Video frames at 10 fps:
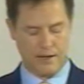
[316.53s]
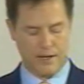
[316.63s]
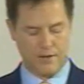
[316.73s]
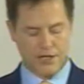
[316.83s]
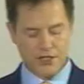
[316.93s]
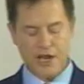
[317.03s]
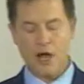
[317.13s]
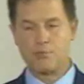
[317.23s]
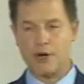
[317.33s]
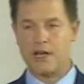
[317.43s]
This
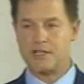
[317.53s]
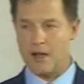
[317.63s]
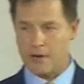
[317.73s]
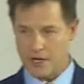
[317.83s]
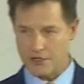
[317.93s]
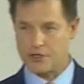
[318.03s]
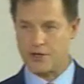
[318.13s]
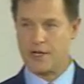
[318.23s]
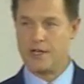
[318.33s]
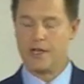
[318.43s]
now brings our
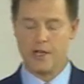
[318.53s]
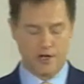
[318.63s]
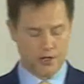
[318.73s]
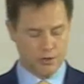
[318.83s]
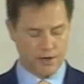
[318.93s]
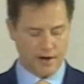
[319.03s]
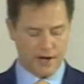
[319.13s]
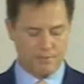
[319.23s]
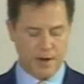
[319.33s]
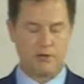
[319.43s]
country to a
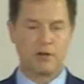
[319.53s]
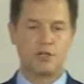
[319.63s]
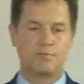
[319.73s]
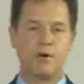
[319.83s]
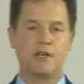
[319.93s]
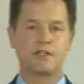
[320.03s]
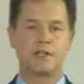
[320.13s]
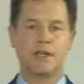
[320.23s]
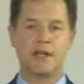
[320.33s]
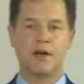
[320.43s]
very perilous
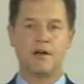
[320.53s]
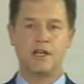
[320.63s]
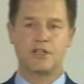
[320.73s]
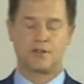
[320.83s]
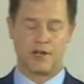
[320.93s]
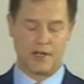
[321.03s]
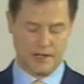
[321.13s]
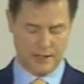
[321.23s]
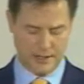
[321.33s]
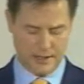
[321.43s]
point in our history,
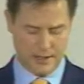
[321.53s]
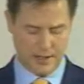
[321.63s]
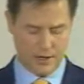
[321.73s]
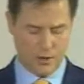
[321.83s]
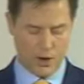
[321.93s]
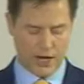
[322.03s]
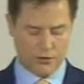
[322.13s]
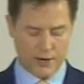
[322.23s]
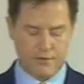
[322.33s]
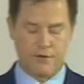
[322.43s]
where
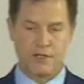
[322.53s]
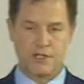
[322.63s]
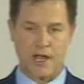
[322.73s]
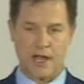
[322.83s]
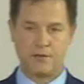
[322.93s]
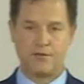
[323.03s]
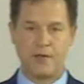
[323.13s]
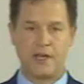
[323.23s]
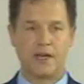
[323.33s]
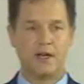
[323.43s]
grievance and
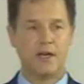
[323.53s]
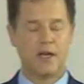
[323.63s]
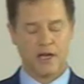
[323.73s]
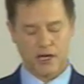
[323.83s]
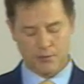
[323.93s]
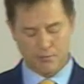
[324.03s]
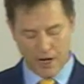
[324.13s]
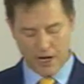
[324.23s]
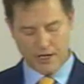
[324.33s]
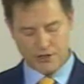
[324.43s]
fear
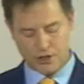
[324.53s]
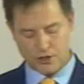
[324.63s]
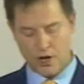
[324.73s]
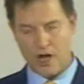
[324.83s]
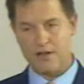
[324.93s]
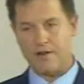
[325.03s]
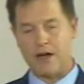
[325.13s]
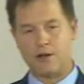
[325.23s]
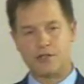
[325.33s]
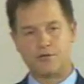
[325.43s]
combine to drive
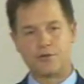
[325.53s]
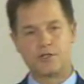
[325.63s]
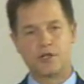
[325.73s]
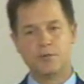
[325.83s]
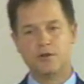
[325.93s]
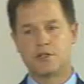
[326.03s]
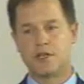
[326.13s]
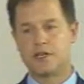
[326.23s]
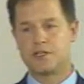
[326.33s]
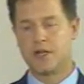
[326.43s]
our different
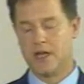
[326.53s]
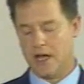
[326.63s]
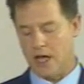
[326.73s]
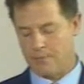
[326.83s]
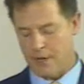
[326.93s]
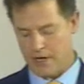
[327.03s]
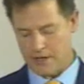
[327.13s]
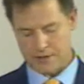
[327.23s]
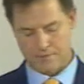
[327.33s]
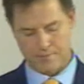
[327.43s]
communities apart.